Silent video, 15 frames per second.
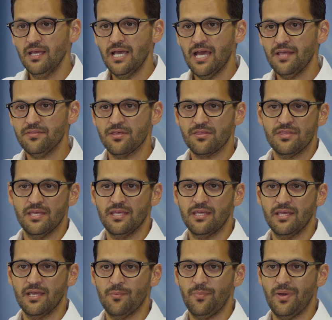and they're
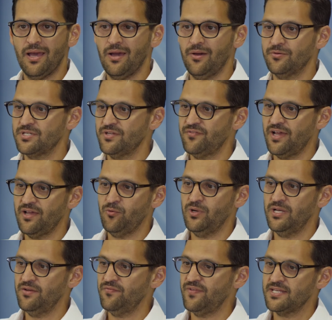thinking about, if I
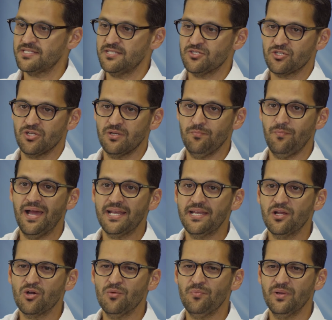will invest in certain mining
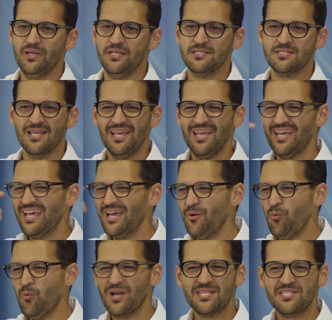companies,
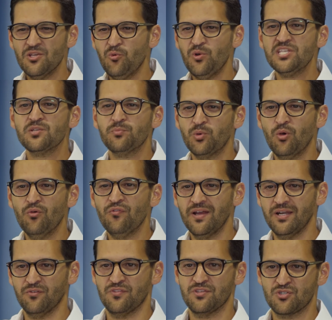what is the risk
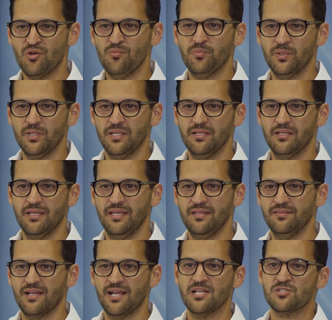profile of this company in
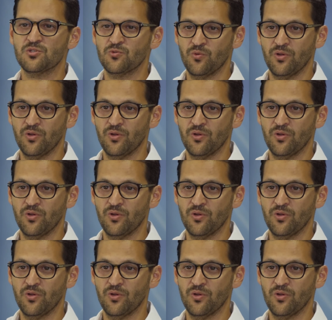the countries